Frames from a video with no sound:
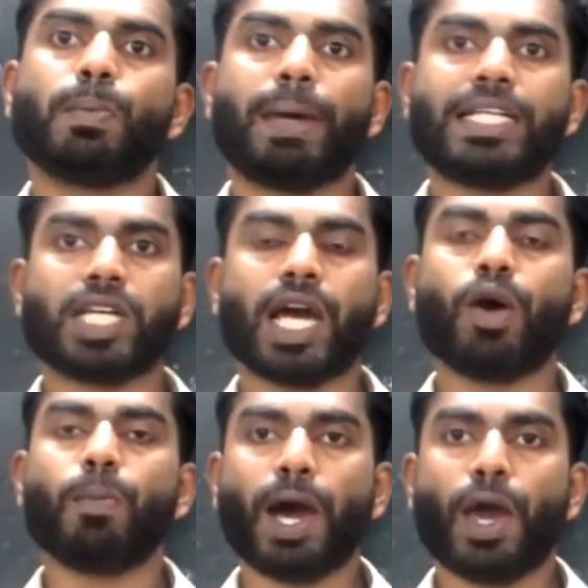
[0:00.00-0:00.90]

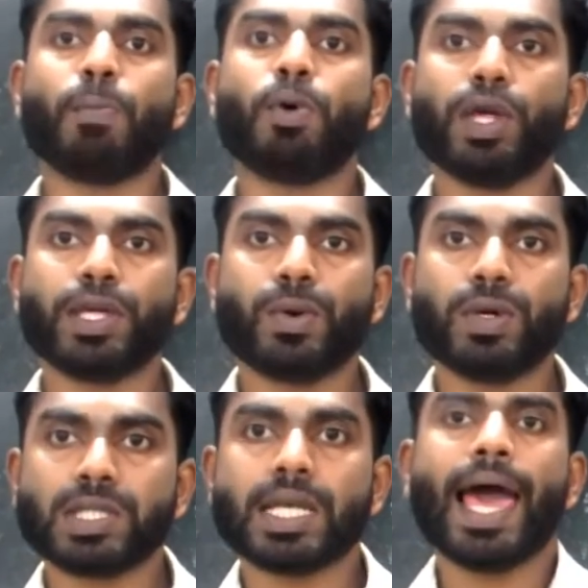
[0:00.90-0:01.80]

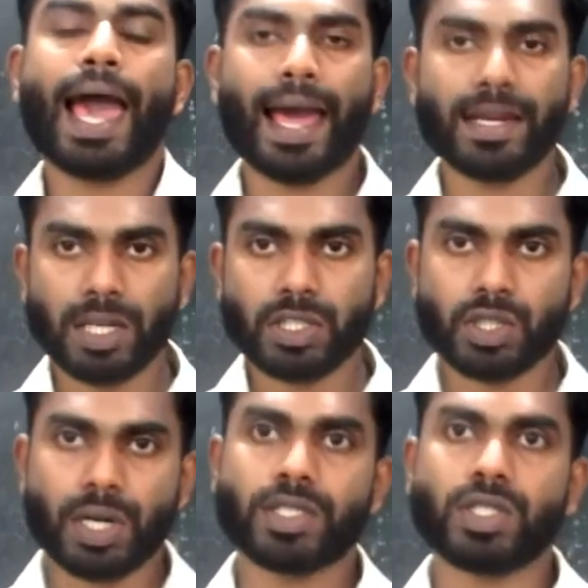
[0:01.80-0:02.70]
metallobiomolecules and
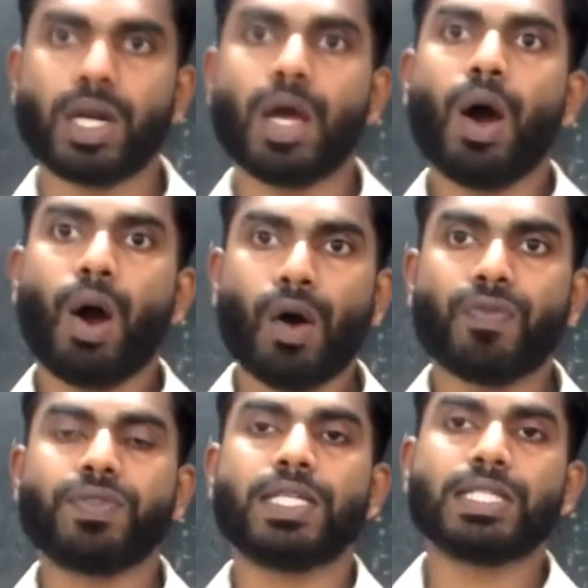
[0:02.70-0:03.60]
structure
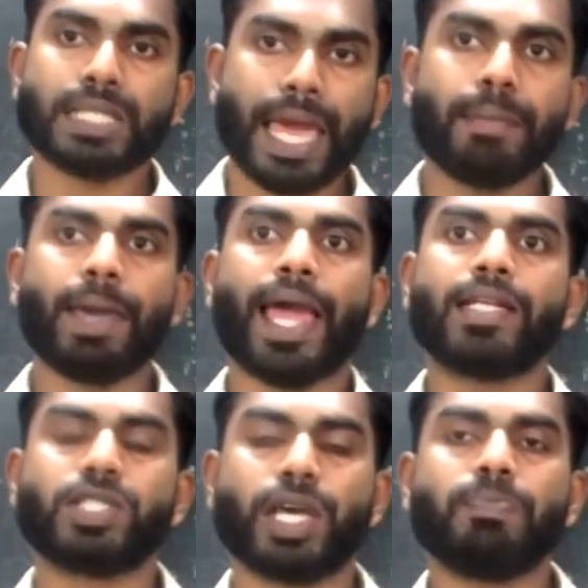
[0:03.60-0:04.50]
of the same
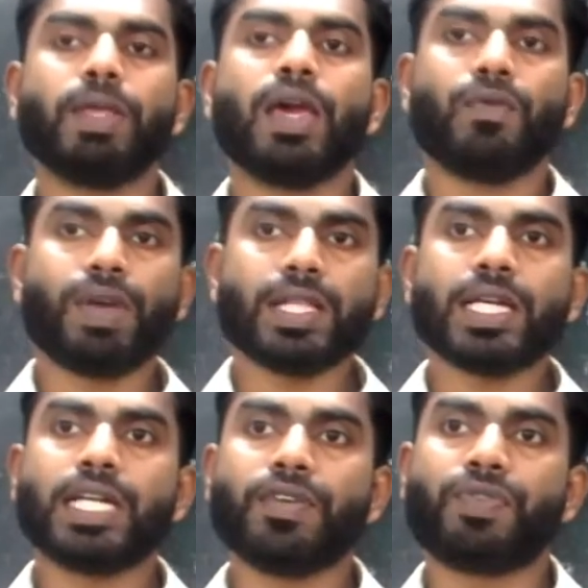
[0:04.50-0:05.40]
enzyme
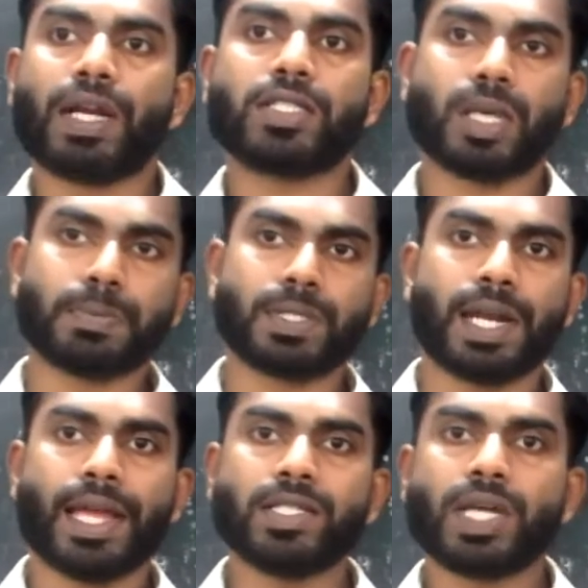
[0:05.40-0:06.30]
with different
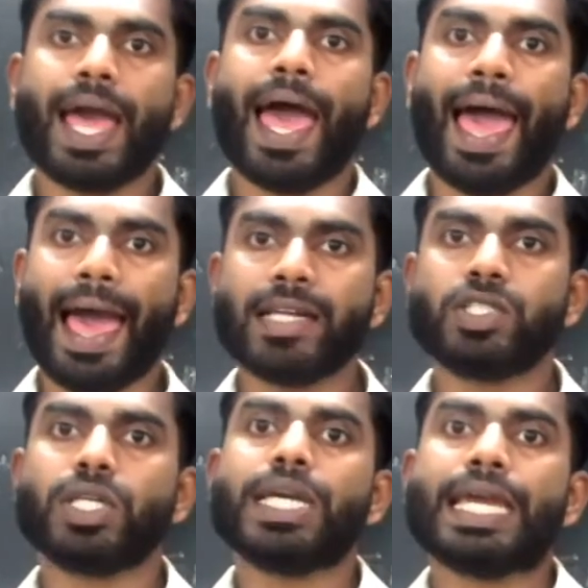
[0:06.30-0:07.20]
substrate
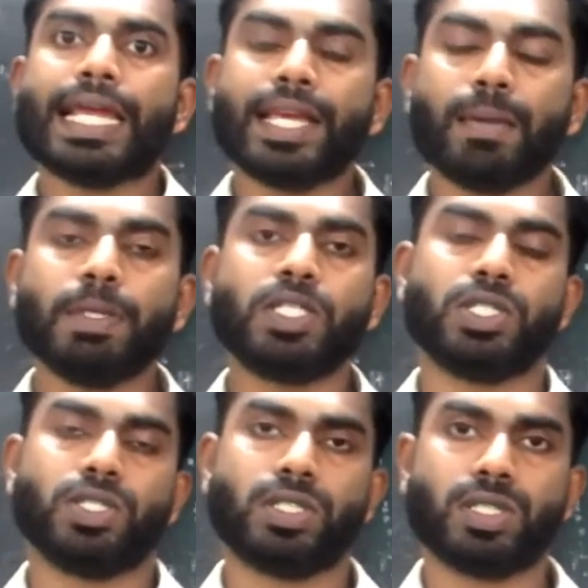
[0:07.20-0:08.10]
and
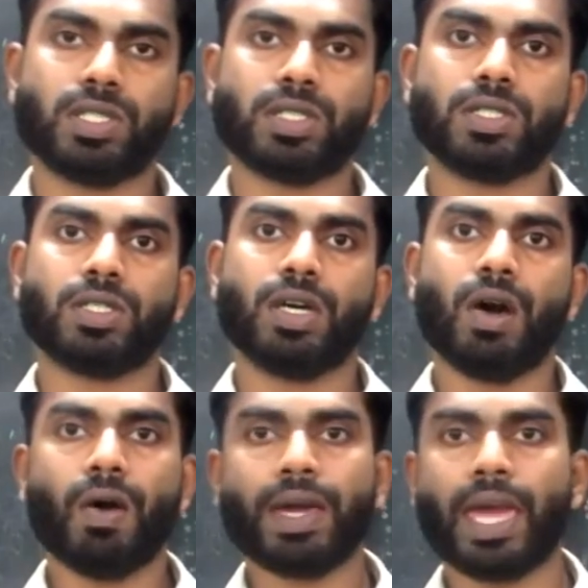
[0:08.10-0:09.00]
inhibitors.
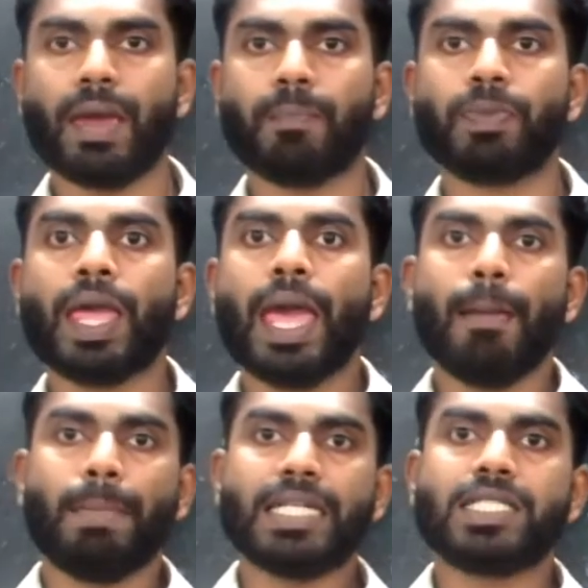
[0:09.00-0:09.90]
Okay,
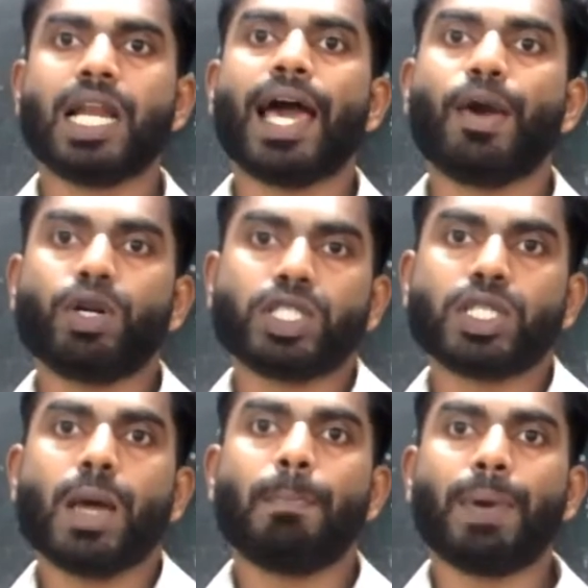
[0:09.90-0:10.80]
metal ions
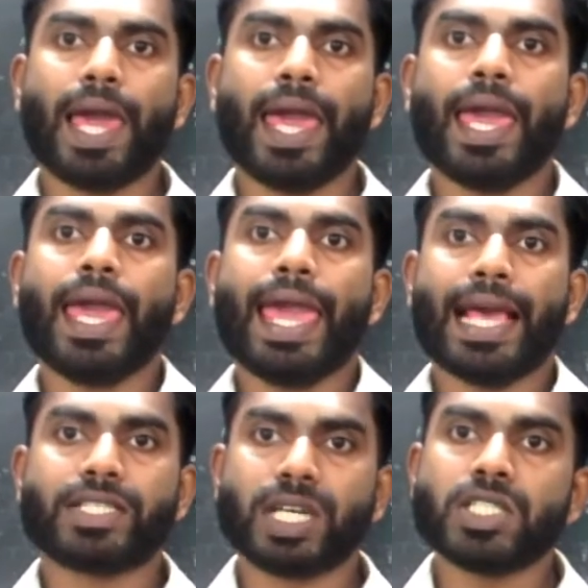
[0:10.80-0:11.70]
play
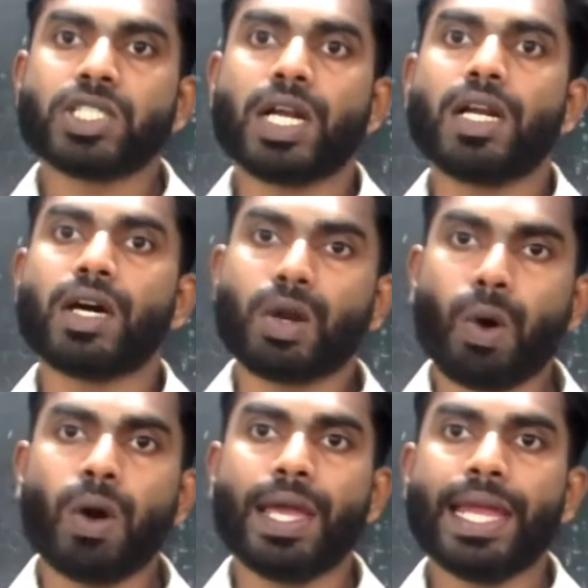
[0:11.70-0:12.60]
essential
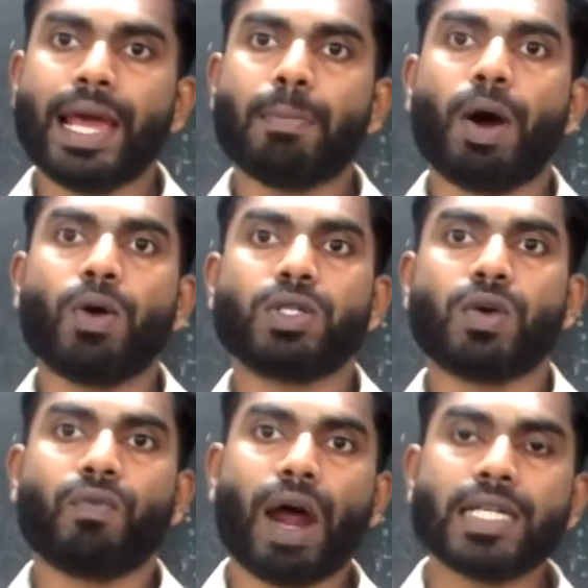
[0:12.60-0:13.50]
role in
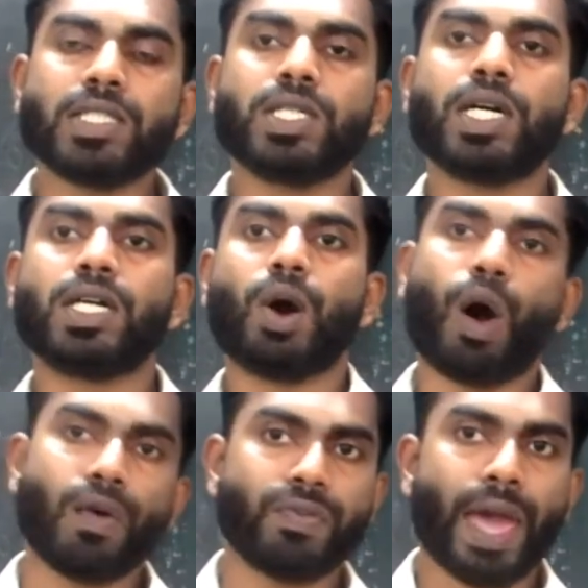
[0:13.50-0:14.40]
about 1/3
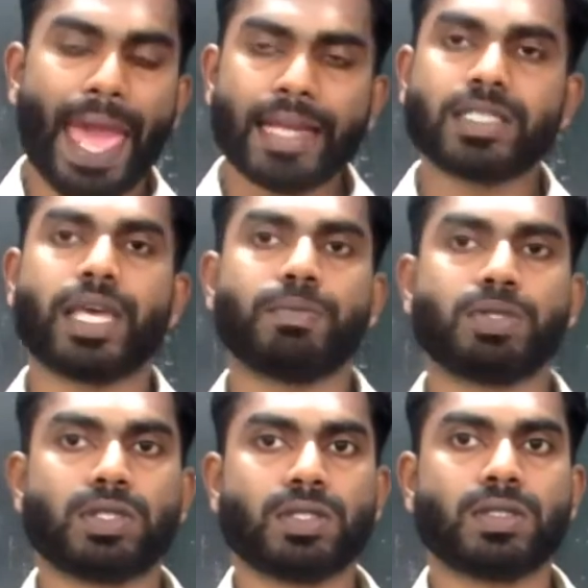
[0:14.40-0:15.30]
of
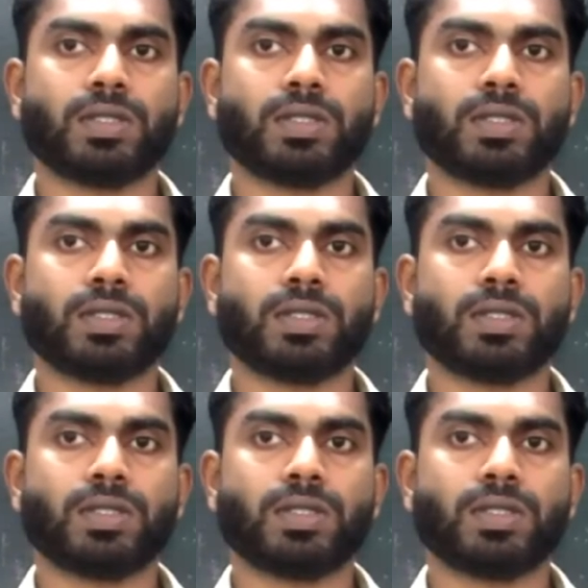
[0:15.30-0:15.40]
enzymes.